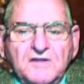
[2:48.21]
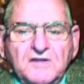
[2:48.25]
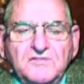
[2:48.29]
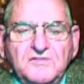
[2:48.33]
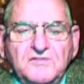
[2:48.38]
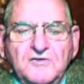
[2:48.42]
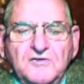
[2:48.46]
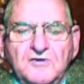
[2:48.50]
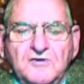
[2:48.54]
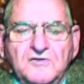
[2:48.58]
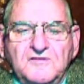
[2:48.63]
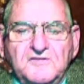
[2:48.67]

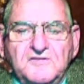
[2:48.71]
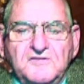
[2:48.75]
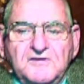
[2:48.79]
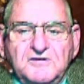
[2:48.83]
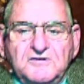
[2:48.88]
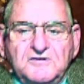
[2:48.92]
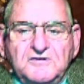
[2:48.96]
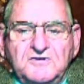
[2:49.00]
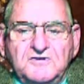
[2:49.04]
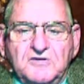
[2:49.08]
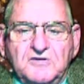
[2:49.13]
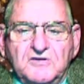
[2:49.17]

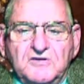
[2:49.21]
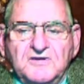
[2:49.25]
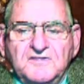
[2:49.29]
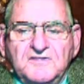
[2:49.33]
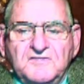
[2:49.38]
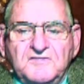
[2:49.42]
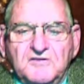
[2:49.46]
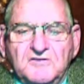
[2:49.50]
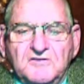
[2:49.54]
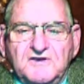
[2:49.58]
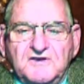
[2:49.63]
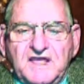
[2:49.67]
during
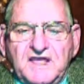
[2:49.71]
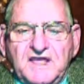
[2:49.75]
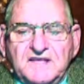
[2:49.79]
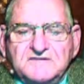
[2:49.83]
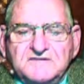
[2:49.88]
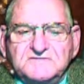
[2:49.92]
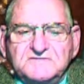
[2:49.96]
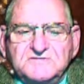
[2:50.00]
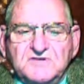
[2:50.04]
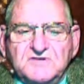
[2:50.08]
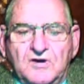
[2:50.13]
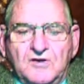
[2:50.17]
their
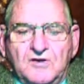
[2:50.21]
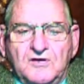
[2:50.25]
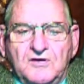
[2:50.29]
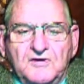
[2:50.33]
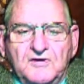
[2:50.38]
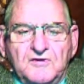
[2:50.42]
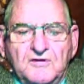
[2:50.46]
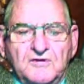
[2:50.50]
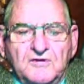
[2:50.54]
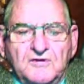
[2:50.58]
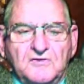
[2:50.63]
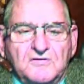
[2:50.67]
days on
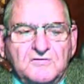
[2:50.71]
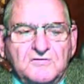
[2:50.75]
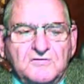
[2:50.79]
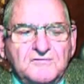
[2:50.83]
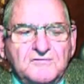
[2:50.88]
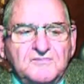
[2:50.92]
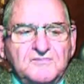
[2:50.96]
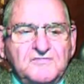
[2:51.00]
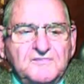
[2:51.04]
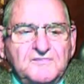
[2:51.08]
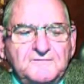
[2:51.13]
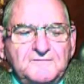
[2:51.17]

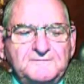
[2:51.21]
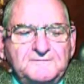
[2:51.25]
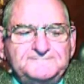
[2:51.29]
earth.